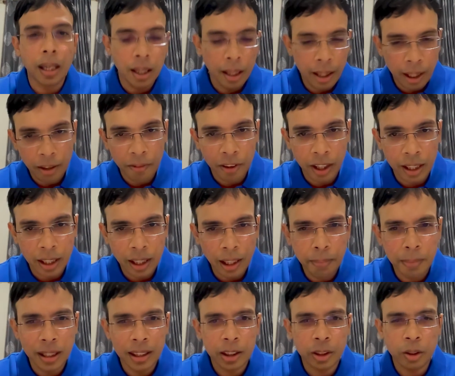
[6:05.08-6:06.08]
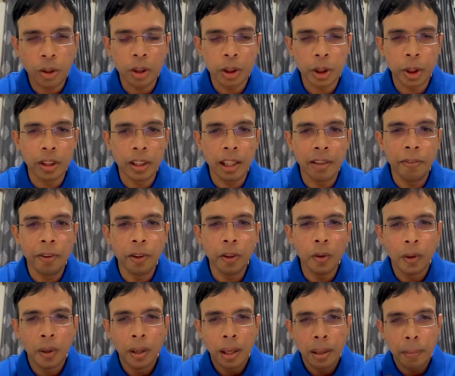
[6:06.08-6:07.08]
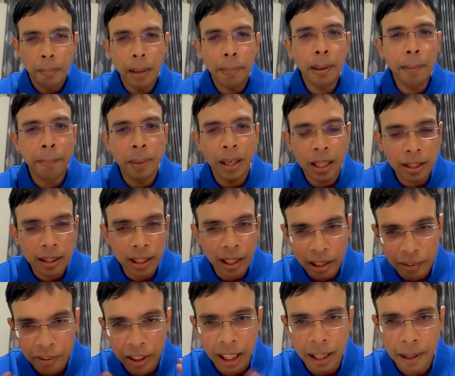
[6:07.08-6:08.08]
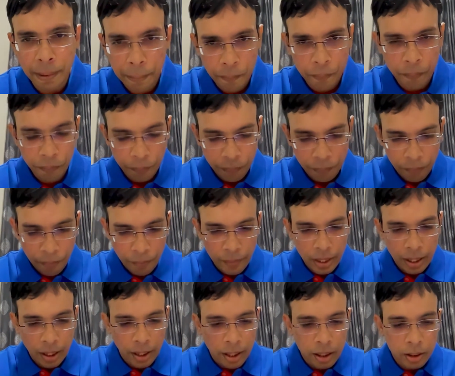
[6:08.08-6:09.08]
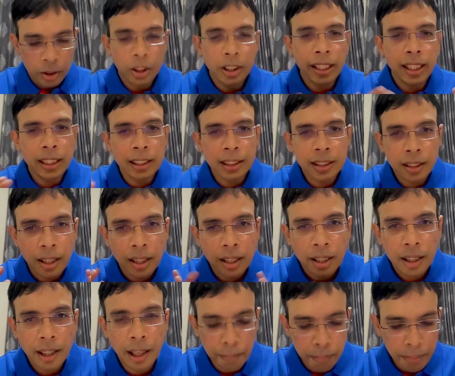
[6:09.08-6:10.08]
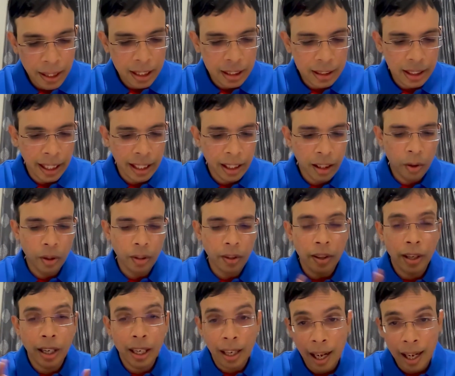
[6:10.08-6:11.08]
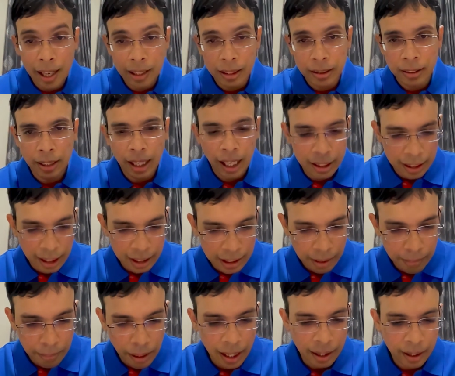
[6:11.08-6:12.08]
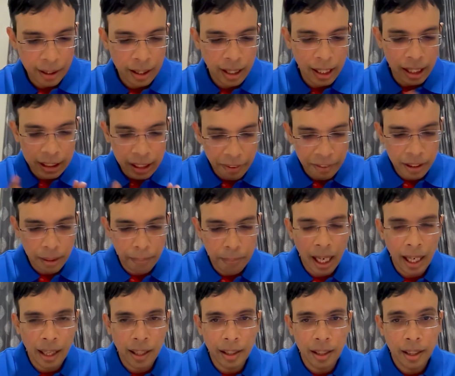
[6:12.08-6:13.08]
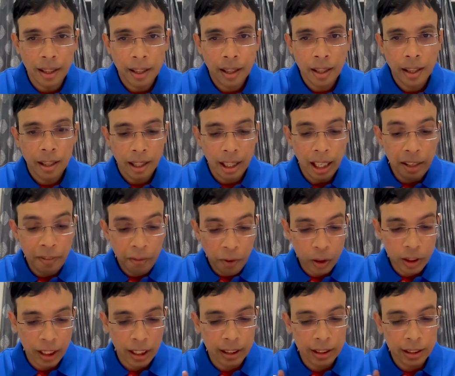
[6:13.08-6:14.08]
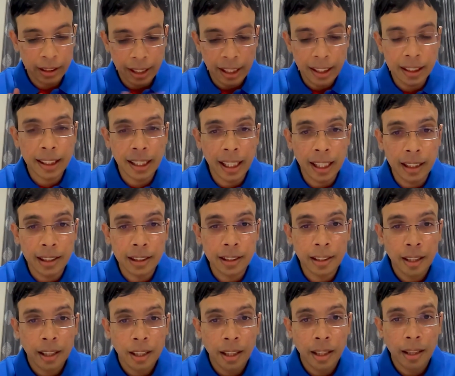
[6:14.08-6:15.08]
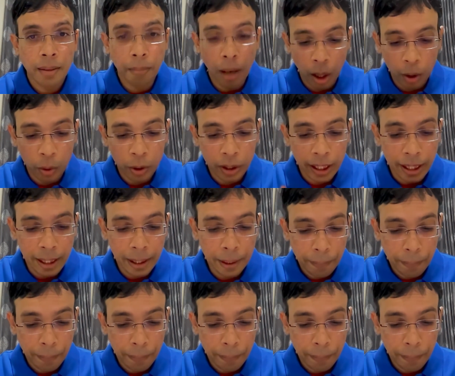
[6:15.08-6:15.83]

in 1 year, but stock should give you maybe better than FD. So these companies include Reliance, ICICI Bank, HDFC Bank, Infosys, TCS, Maruti,